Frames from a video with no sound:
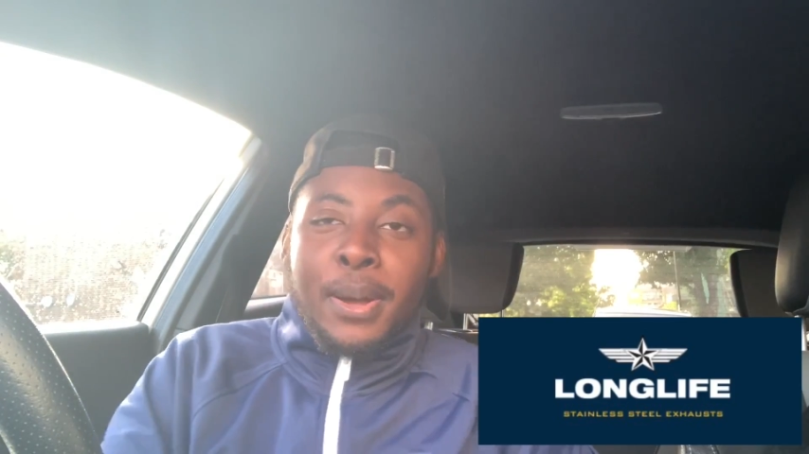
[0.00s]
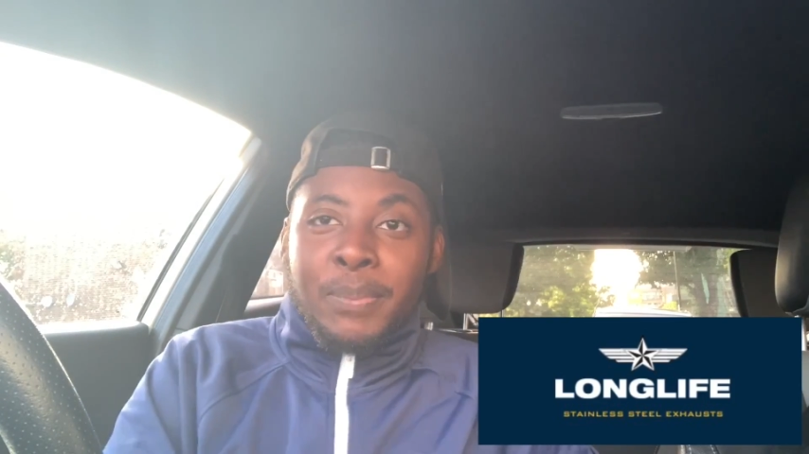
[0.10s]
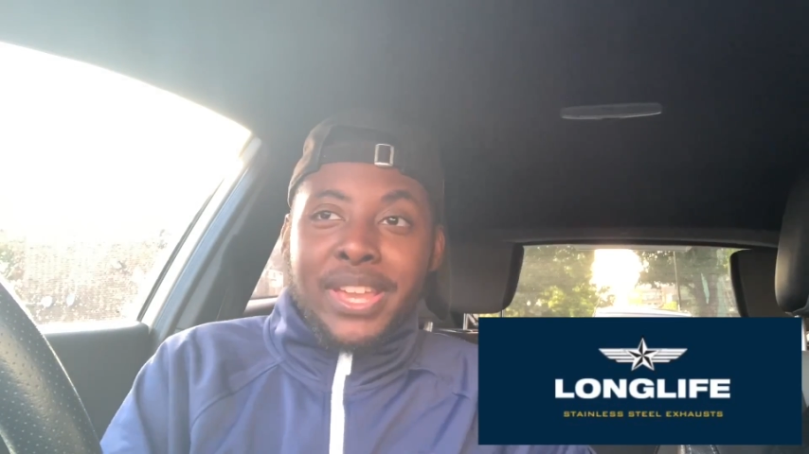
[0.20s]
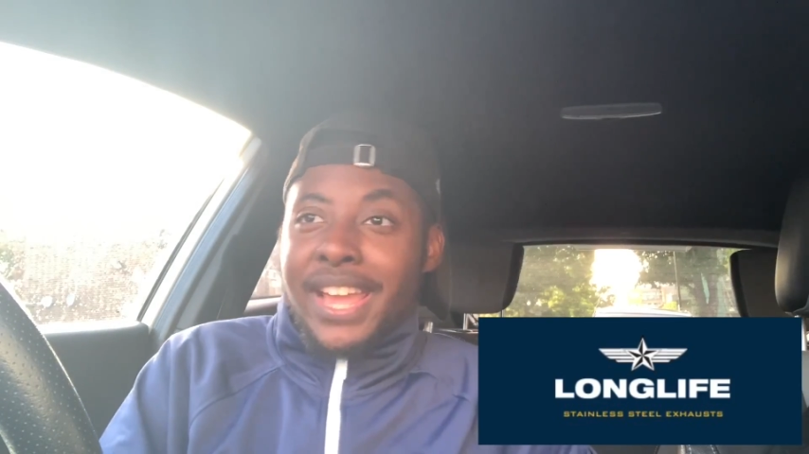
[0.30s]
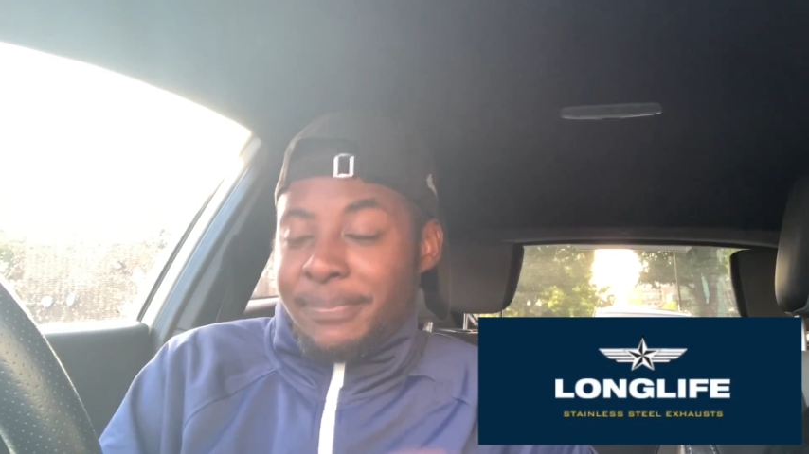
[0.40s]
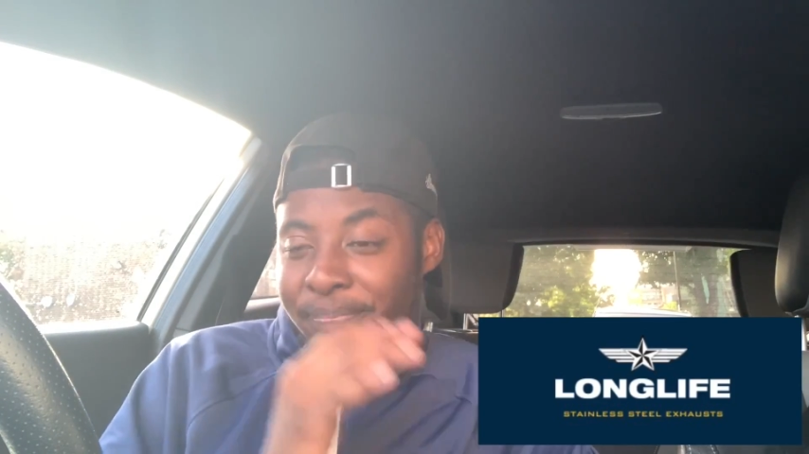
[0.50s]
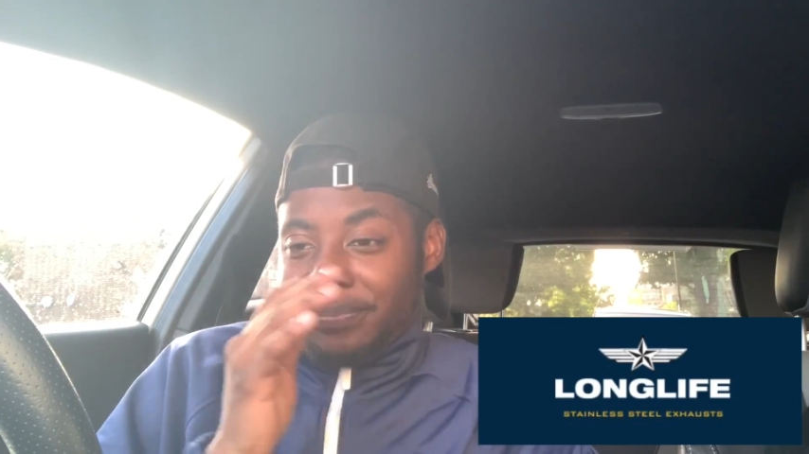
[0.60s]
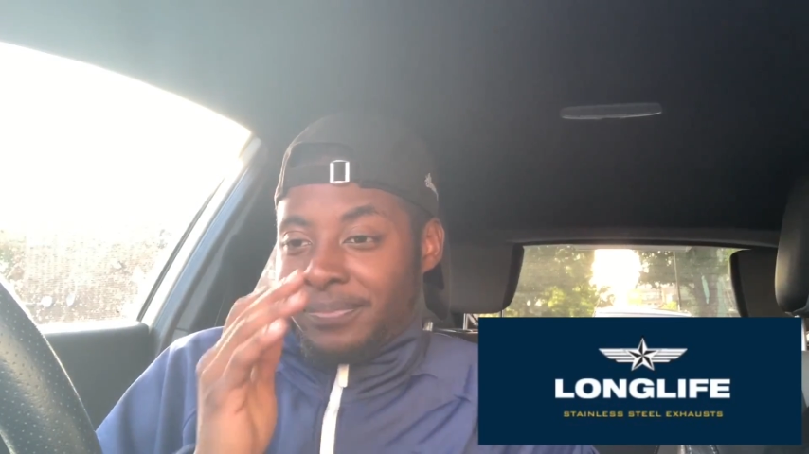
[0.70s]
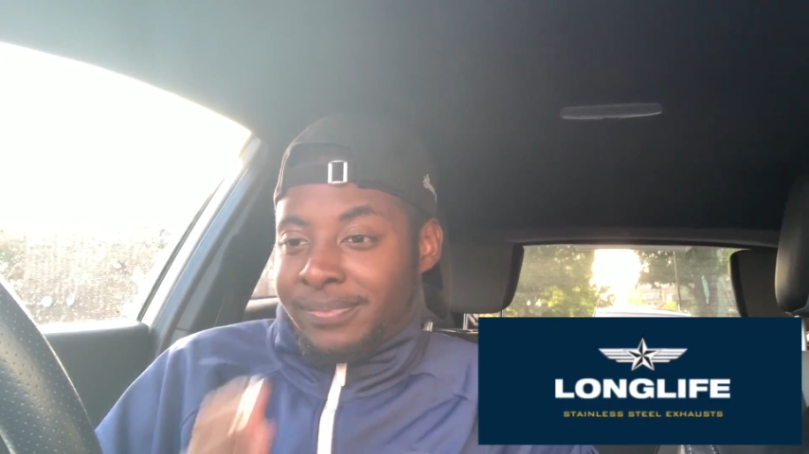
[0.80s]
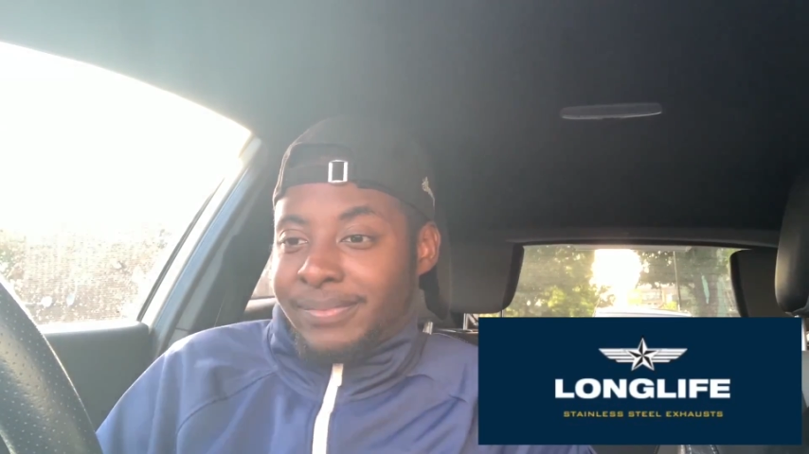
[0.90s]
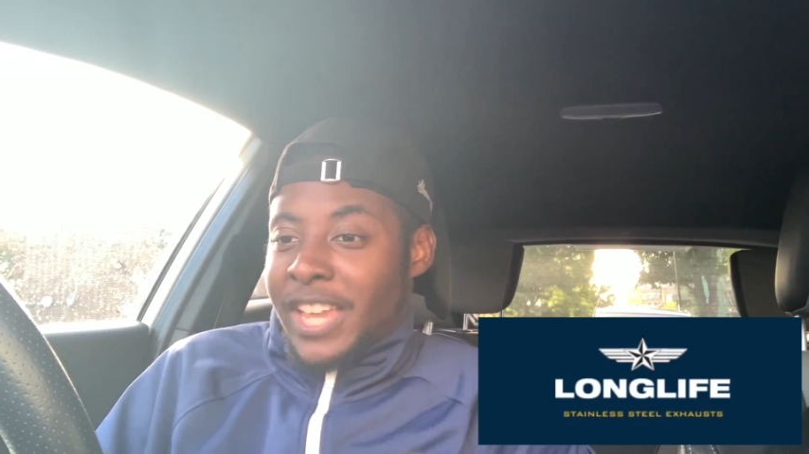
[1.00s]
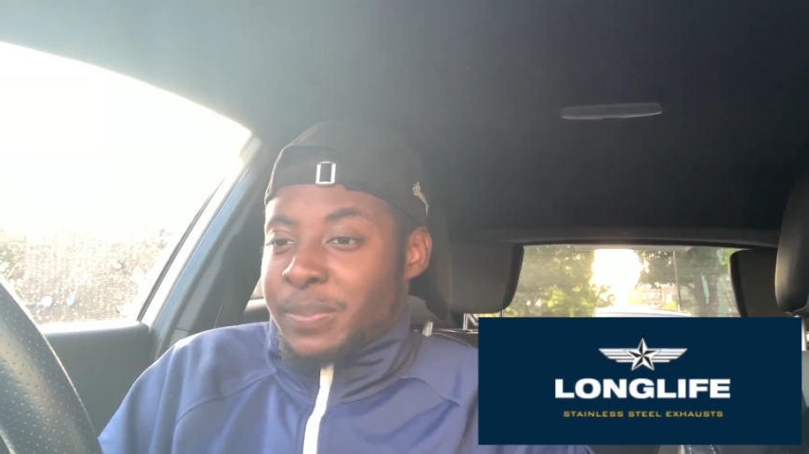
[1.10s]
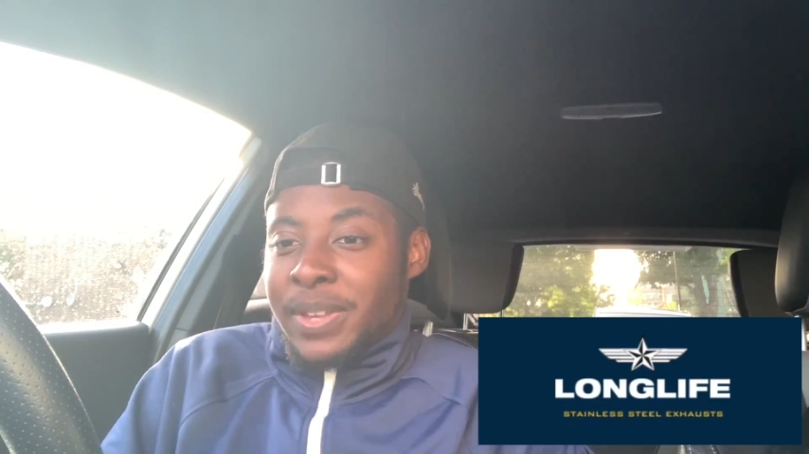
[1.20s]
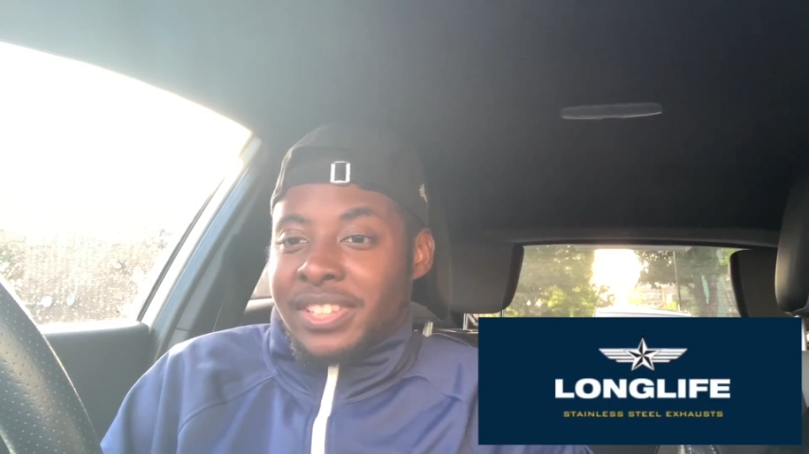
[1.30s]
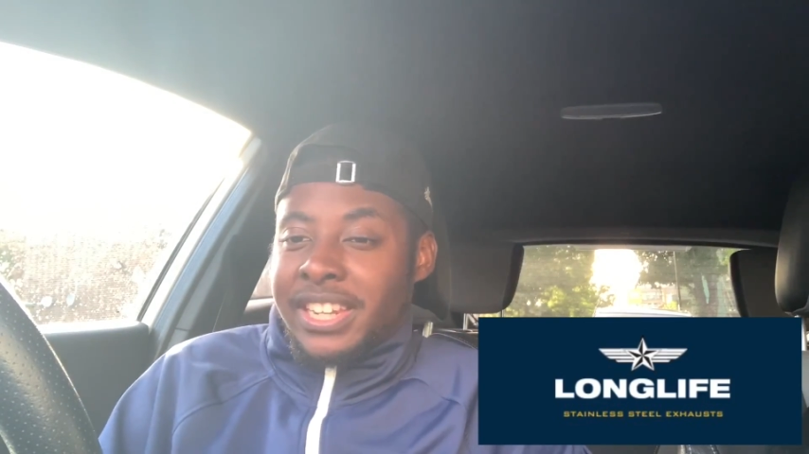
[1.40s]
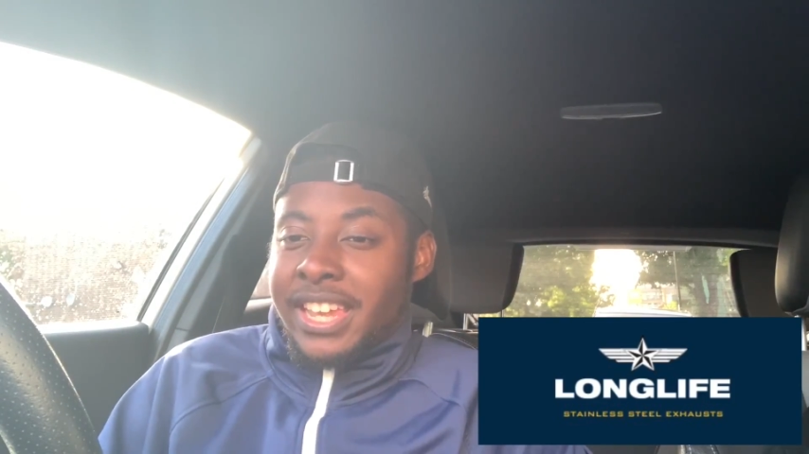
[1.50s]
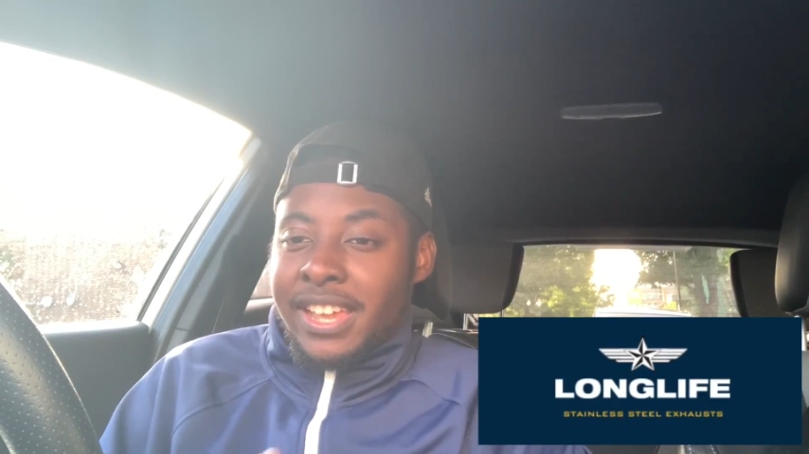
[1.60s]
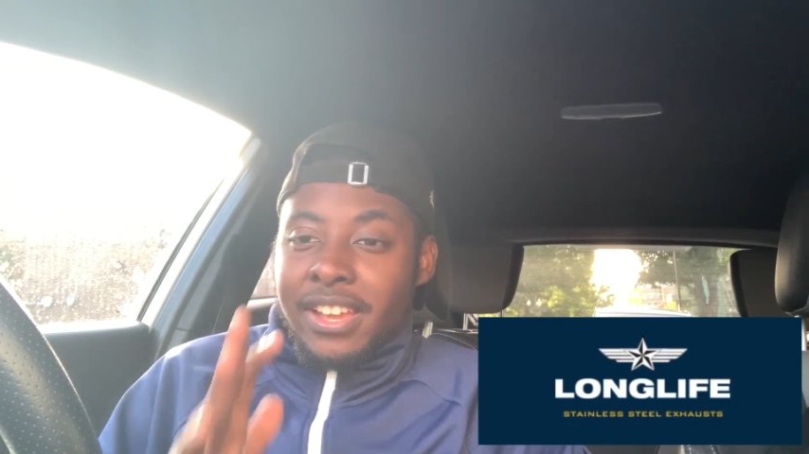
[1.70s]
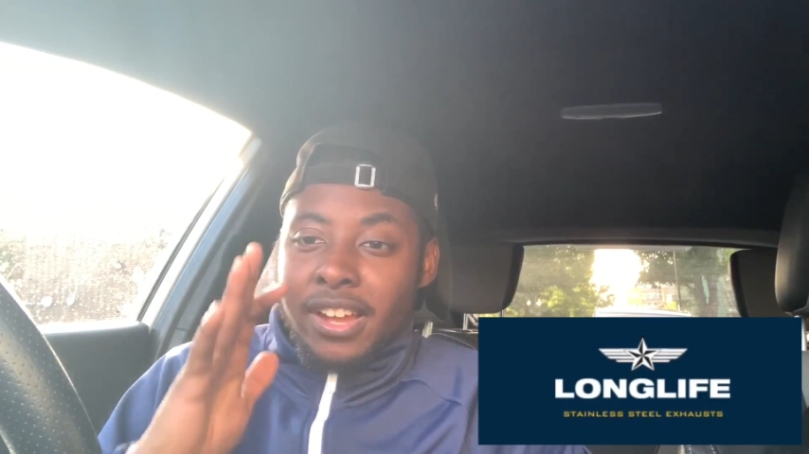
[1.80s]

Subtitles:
But yeah, that's basically it.